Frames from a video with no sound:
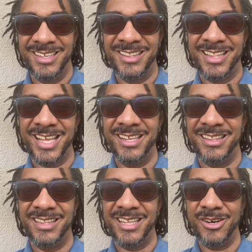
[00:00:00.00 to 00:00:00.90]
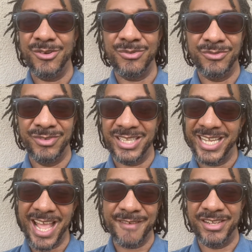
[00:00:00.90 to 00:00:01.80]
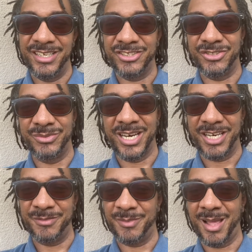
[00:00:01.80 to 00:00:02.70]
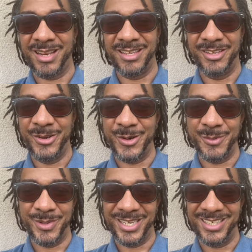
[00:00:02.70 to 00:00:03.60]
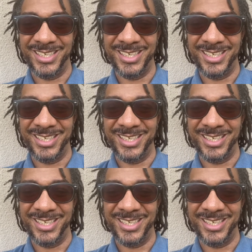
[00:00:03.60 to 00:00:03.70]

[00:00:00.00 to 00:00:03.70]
They they don't really have an issue with anybody, you know what I mean?